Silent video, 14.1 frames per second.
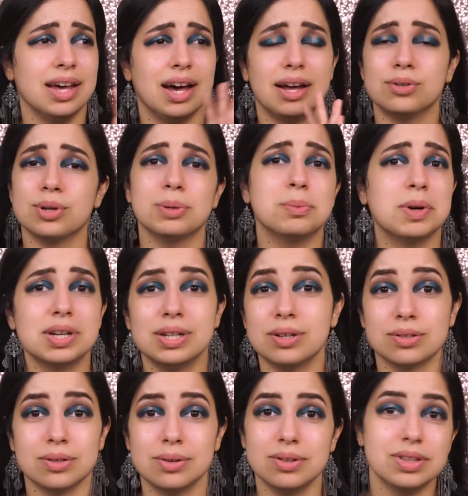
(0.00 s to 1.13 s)
under 1 year
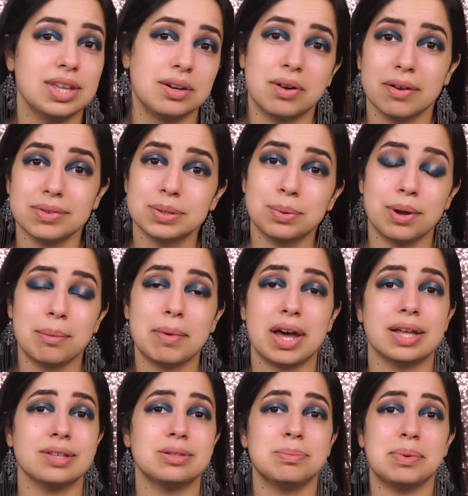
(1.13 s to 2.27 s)
old, they don't have to wear a
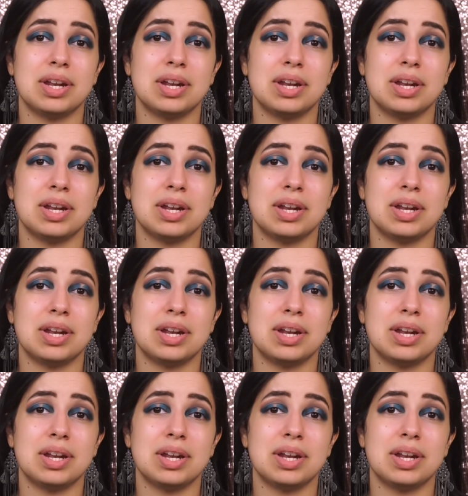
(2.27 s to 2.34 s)
mask,